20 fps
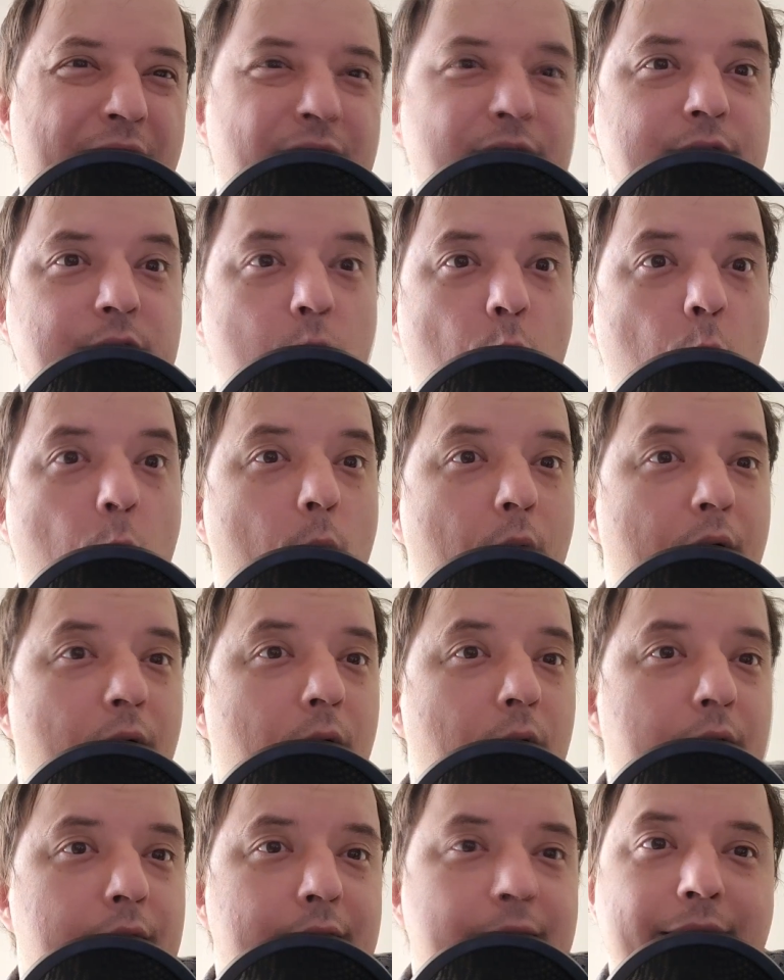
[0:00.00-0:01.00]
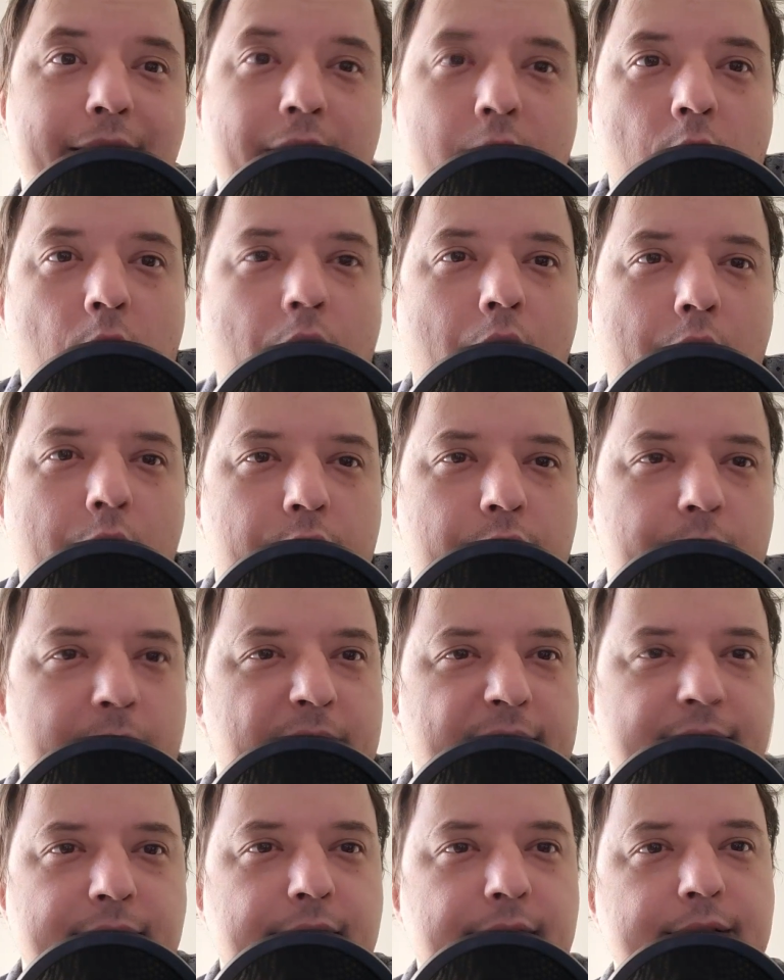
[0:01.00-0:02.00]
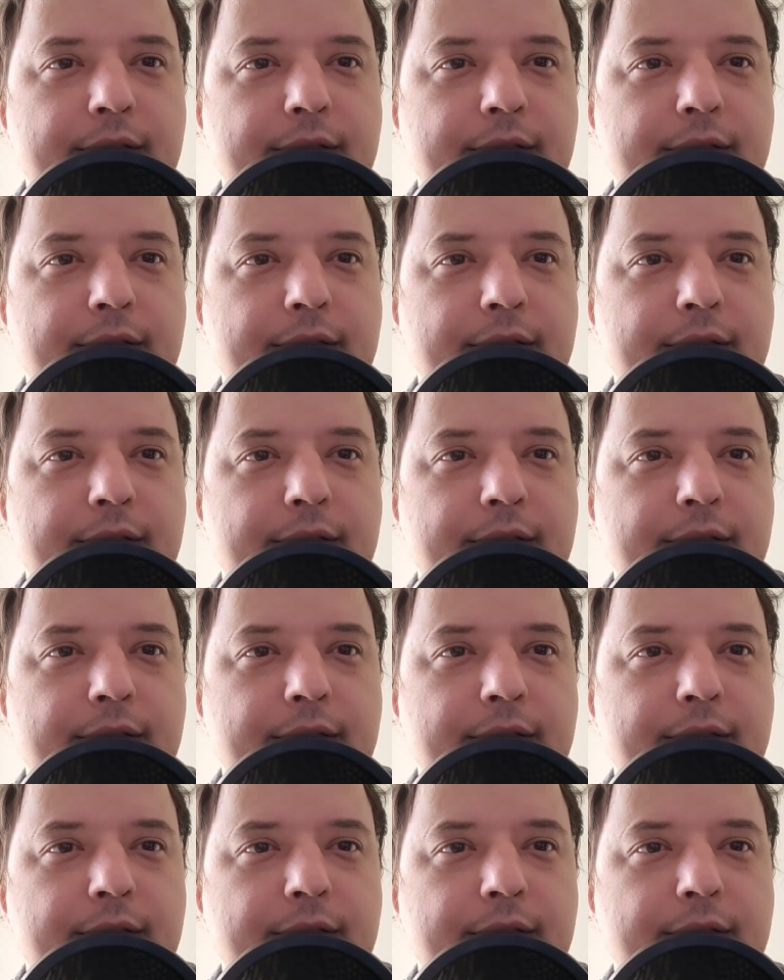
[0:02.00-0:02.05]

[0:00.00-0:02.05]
else will, then they go out of business.